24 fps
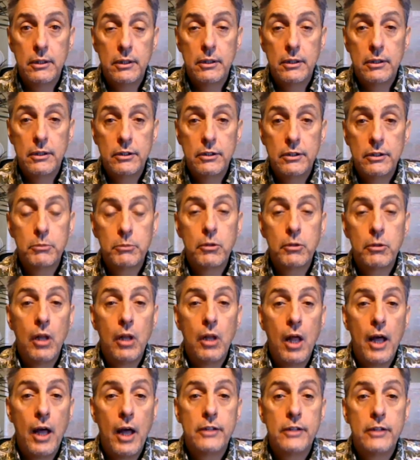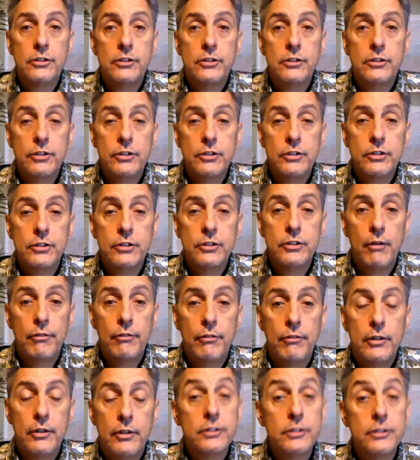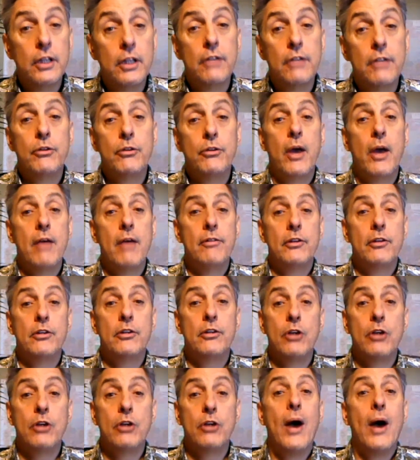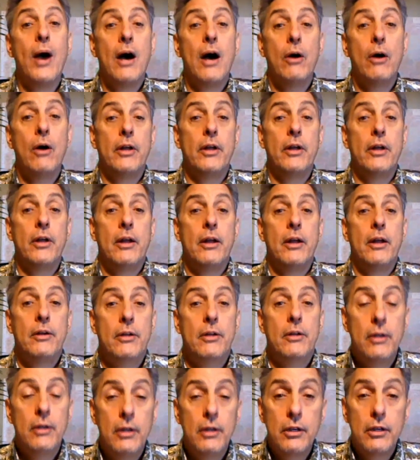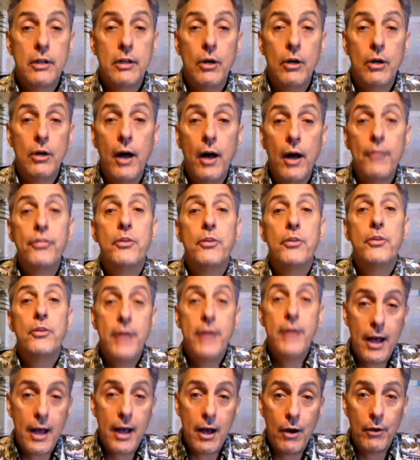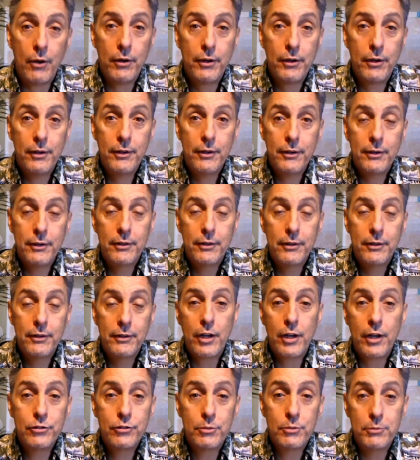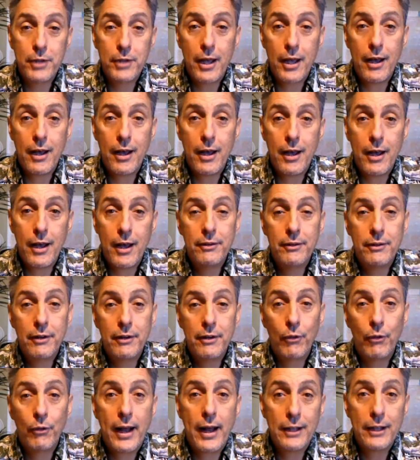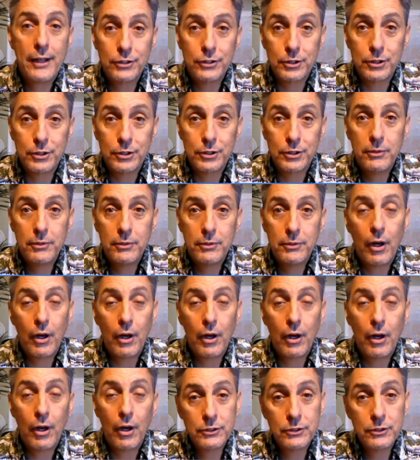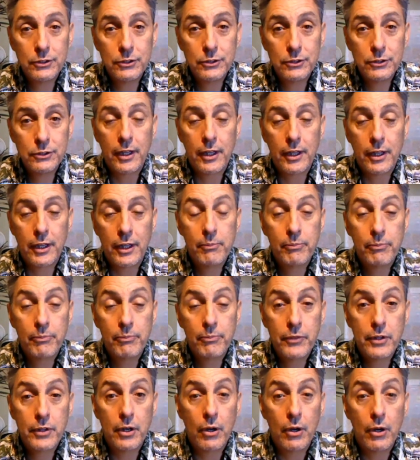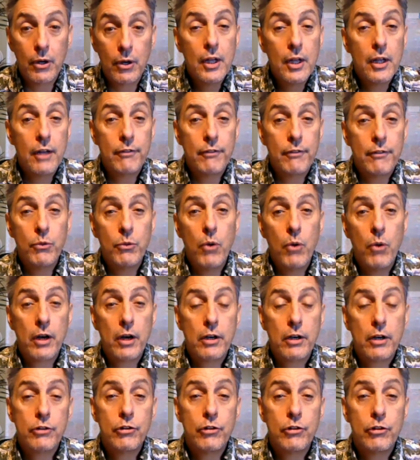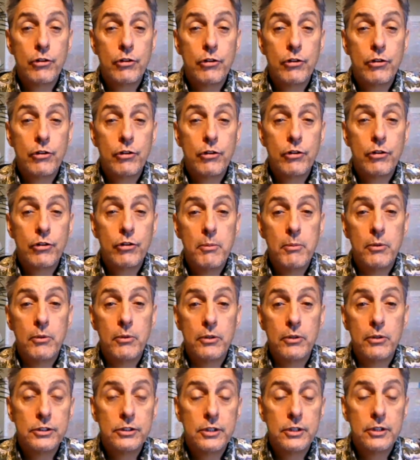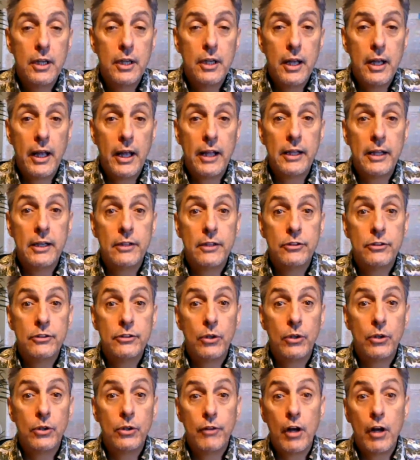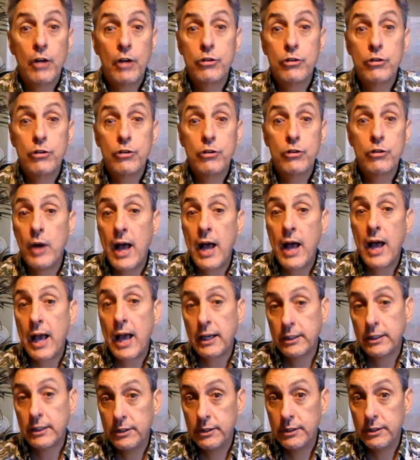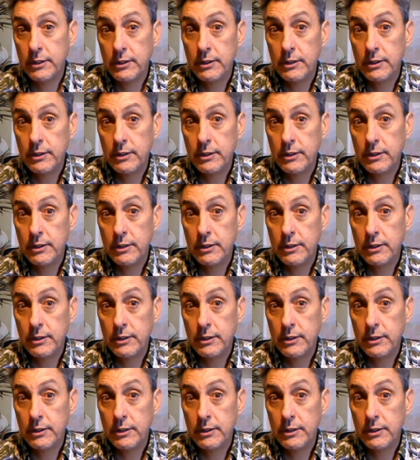some clients to yourself instead of you having to go out and, you know, hunt them down, chase them down, harass them, all that sort of thing. You know, if you wanted to turn the tables and sort of attract